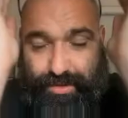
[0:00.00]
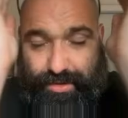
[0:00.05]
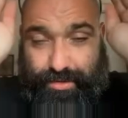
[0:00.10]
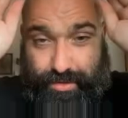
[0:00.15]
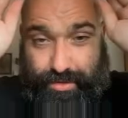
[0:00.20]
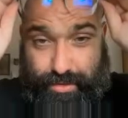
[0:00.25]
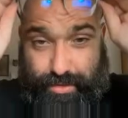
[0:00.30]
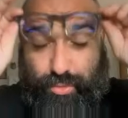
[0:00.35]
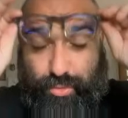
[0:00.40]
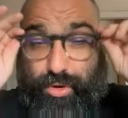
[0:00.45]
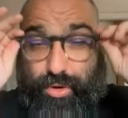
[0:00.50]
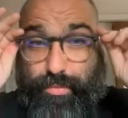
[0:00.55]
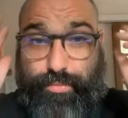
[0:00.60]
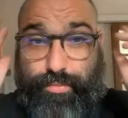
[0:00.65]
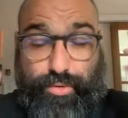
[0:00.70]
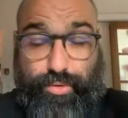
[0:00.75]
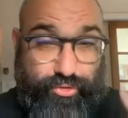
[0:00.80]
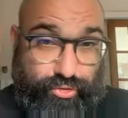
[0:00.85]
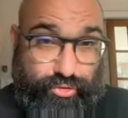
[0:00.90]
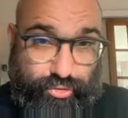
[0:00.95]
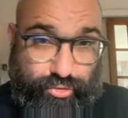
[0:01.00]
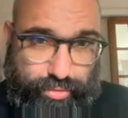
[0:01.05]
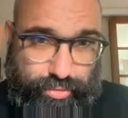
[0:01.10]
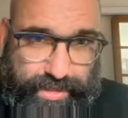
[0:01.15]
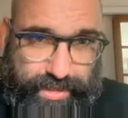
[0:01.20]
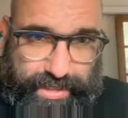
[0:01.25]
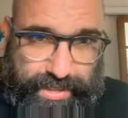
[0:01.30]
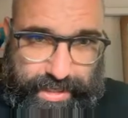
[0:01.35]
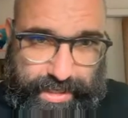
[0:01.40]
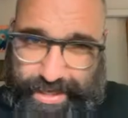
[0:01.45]
a little more
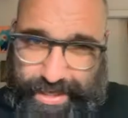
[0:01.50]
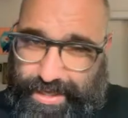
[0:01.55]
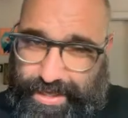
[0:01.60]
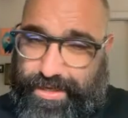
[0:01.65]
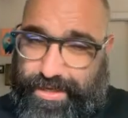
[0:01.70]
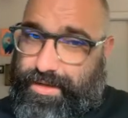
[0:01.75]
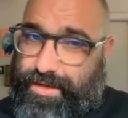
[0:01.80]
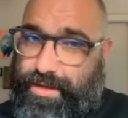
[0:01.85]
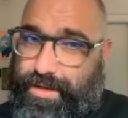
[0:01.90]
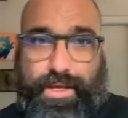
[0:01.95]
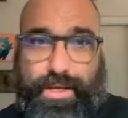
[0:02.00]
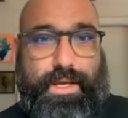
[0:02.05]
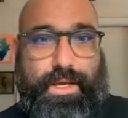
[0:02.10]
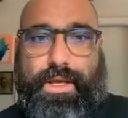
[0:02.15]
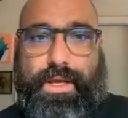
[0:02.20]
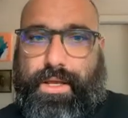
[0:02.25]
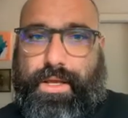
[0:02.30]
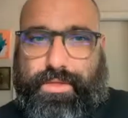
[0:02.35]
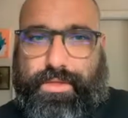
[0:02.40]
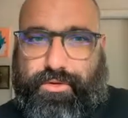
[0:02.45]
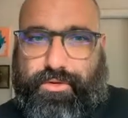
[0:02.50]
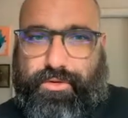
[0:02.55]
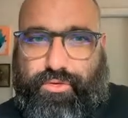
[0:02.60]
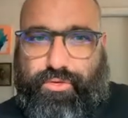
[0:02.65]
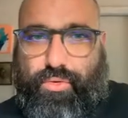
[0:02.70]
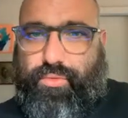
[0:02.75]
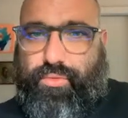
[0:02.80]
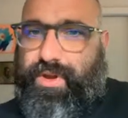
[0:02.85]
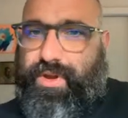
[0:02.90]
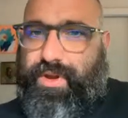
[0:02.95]
protruding. And there's
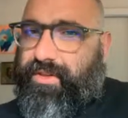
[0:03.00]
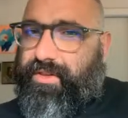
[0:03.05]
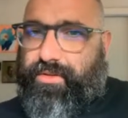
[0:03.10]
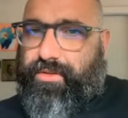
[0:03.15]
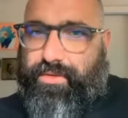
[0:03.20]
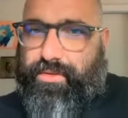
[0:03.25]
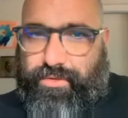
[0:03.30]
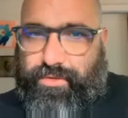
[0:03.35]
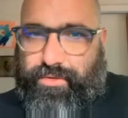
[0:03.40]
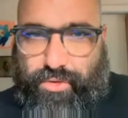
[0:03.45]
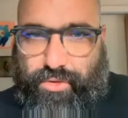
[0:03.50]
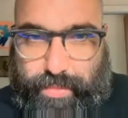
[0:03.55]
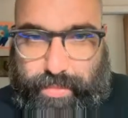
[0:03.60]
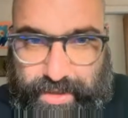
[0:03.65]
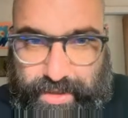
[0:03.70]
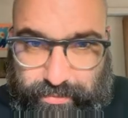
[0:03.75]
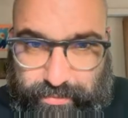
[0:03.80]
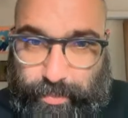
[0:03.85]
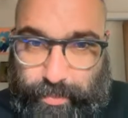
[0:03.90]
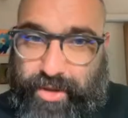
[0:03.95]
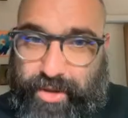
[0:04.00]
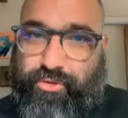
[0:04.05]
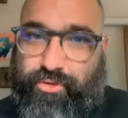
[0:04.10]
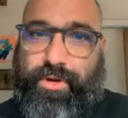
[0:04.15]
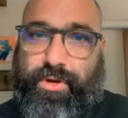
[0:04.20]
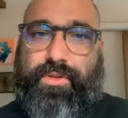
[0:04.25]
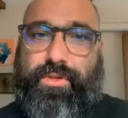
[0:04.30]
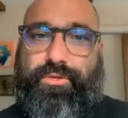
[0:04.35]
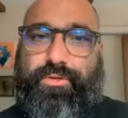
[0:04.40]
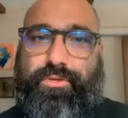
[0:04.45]
no reason. There's nobody's
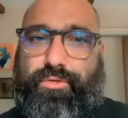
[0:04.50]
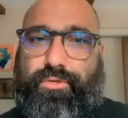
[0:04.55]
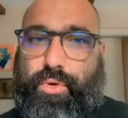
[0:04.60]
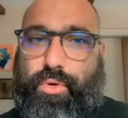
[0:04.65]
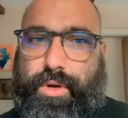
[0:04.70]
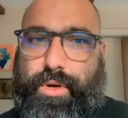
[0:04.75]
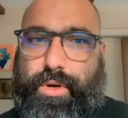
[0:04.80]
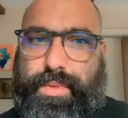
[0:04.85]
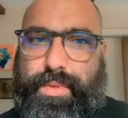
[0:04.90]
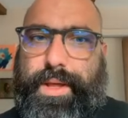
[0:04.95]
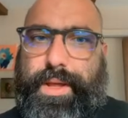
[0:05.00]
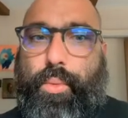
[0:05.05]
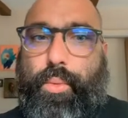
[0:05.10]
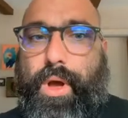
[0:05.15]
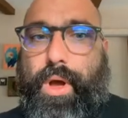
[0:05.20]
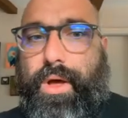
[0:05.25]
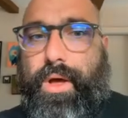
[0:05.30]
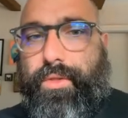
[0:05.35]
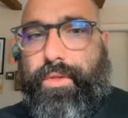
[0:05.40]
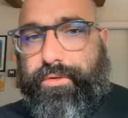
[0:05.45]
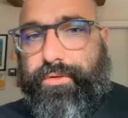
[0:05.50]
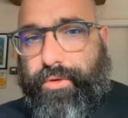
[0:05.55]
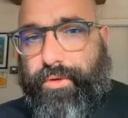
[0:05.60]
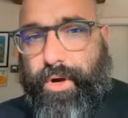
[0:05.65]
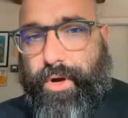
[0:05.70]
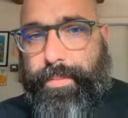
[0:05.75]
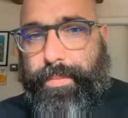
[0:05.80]
measuring the sword to be like, well, the sword